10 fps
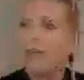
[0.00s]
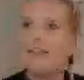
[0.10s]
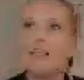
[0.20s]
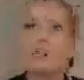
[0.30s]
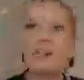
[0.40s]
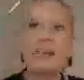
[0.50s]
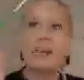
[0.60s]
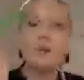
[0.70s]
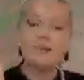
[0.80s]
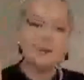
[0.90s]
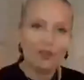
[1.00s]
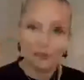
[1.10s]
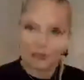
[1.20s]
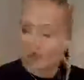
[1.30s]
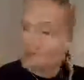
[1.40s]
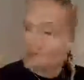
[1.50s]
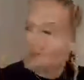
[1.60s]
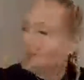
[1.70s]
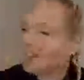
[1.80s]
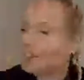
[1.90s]
This one I use for face
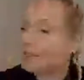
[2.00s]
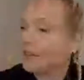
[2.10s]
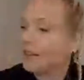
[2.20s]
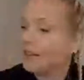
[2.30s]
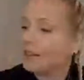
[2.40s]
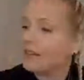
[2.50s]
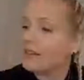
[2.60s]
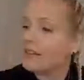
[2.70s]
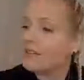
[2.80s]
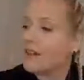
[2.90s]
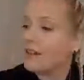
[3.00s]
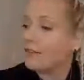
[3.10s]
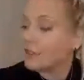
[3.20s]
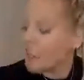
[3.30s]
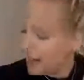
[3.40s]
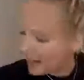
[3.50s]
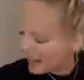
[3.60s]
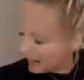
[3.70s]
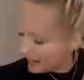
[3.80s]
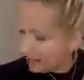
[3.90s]
painting as well, because it's great for tiny
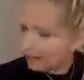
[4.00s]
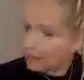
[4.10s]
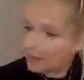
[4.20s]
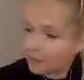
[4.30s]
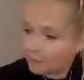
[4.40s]
details.